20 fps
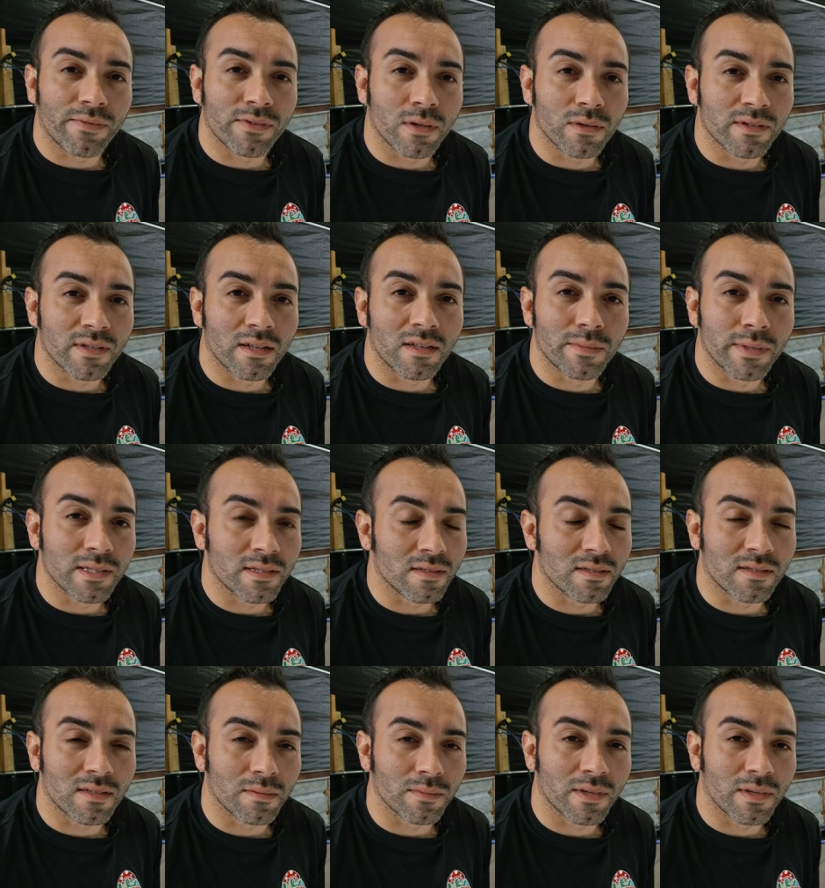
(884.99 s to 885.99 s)
for those elements
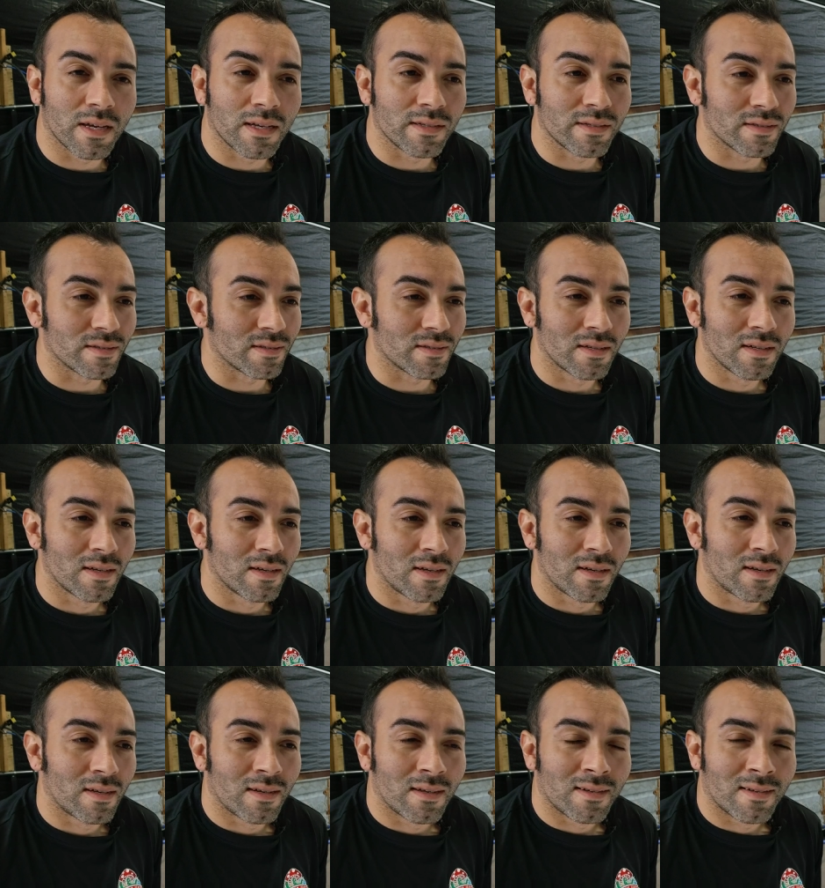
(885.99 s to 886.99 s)
in some cases.
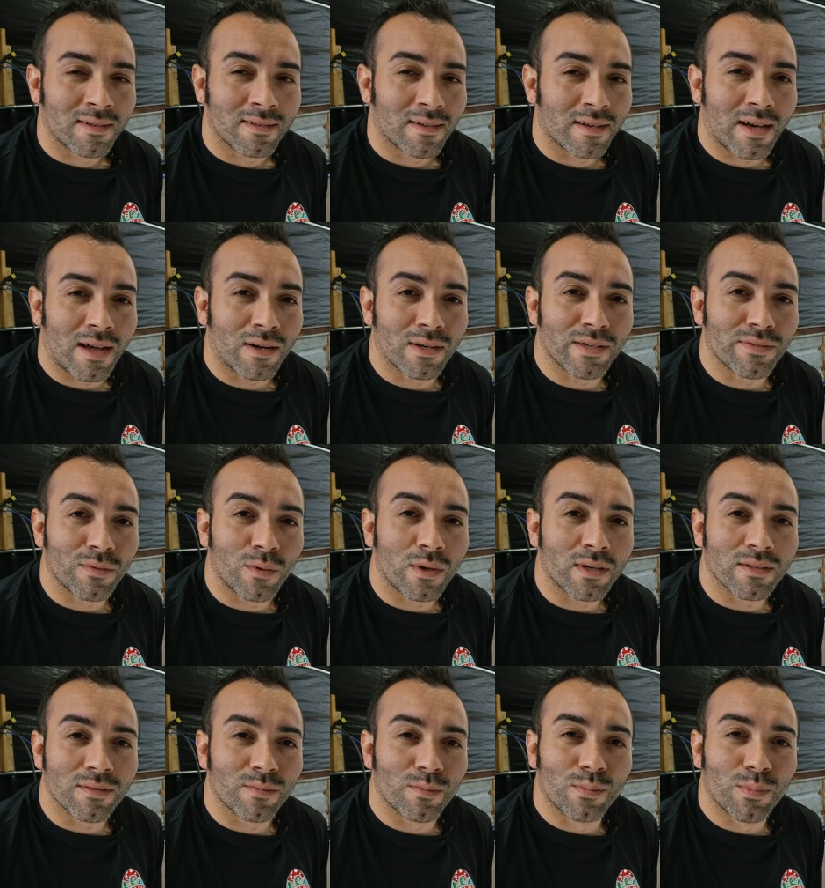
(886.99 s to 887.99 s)
I don't even
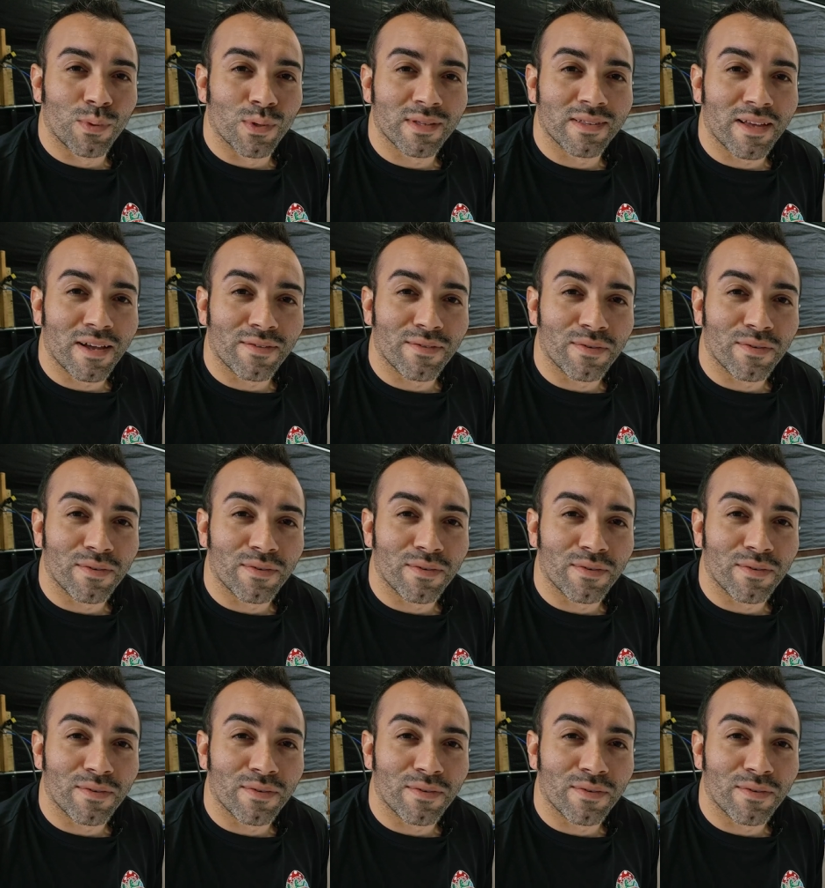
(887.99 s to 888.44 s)
want to put the